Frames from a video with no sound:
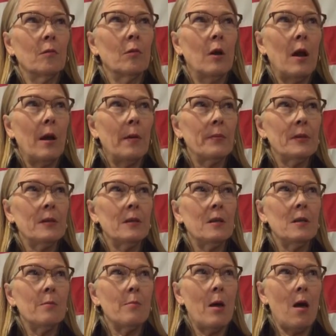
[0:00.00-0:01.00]
were
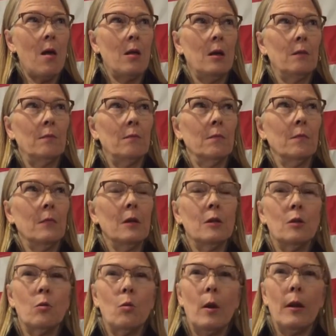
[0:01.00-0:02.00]
absentee ballot
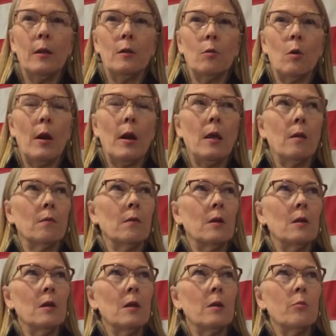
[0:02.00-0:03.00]
in 2020?
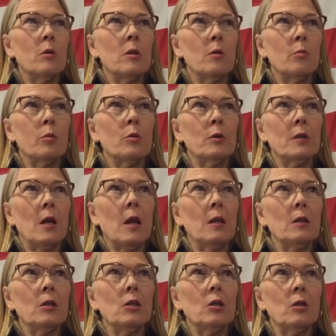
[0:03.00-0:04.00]
Can you give me the
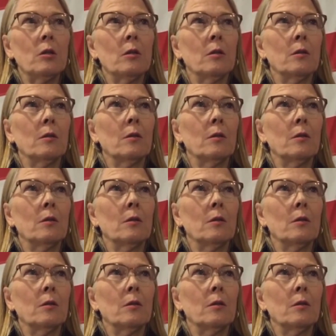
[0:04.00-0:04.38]
percentage?